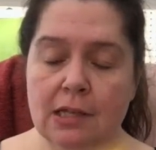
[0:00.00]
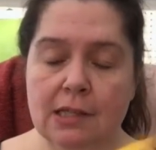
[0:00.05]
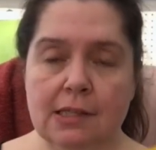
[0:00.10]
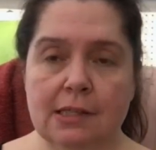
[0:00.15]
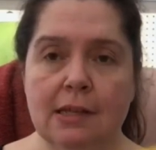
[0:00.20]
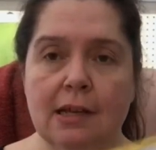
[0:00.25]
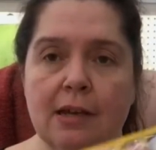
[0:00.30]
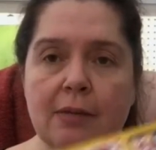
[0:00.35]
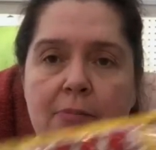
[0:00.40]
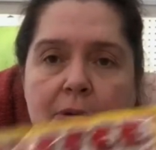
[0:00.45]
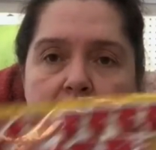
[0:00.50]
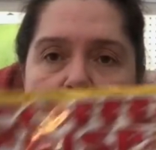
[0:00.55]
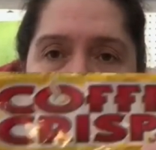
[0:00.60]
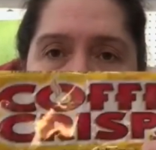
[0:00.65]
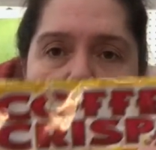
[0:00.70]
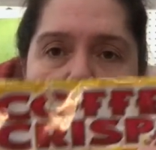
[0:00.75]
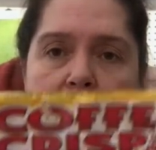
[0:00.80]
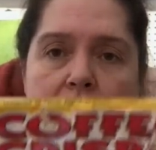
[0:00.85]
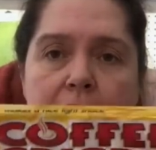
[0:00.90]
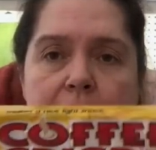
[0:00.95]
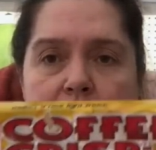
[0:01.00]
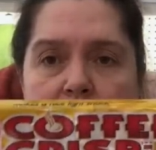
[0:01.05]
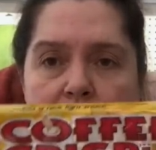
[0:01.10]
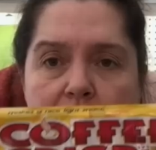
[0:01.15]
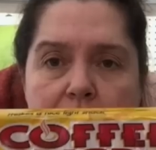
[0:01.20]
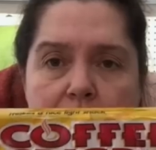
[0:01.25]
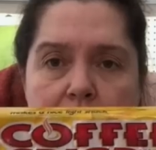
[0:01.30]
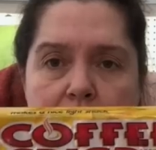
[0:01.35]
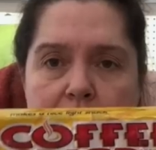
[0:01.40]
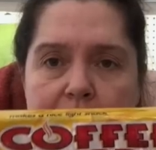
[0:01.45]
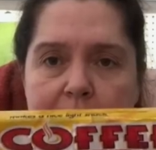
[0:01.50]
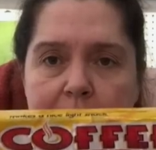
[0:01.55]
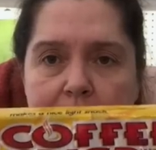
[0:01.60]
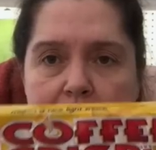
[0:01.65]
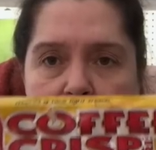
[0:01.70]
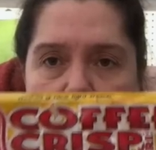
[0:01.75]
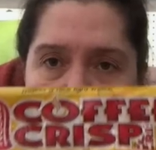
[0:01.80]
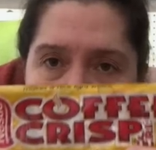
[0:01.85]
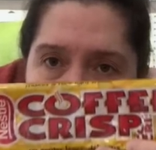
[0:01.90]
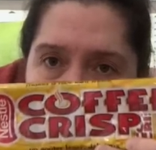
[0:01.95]
Some Coffee Crisp,
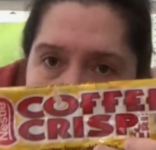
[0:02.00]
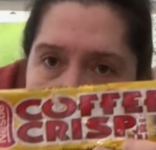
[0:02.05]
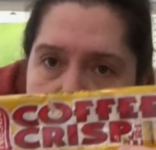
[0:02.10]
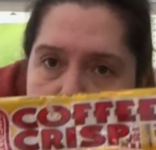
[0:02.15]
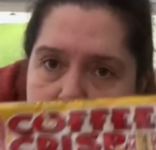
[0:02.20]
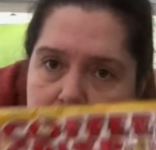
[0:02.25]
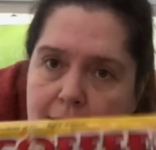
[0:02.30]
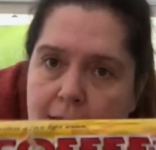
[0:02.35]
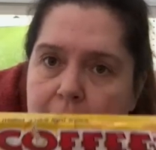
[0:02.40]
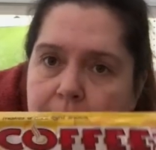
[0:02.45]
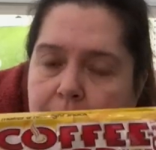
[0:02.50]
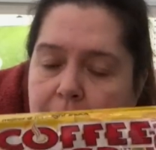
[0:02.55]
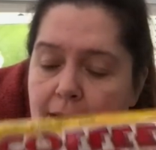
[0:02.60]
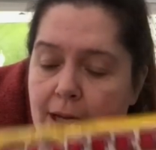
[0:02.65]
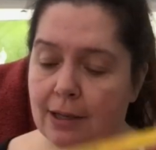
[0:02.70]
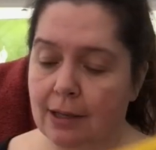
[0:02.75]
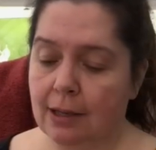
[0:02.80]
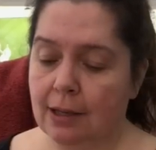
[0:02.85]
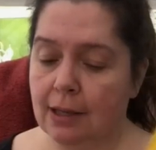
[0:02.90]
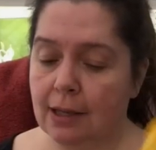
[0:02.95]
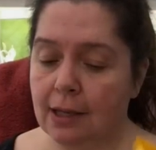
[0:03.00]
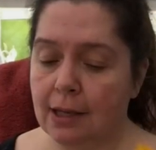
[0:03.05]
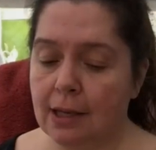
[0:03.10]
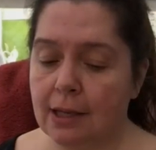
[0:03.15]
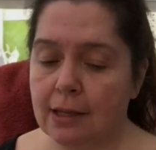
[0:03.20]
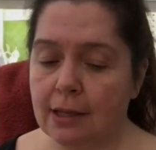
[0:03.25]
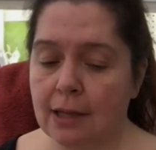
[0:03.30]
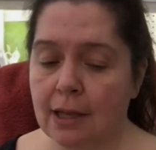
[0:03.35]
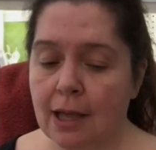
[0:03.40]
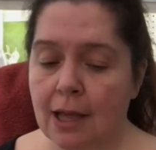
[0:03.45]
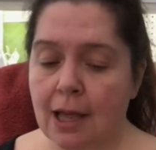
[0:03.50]
10 pack again.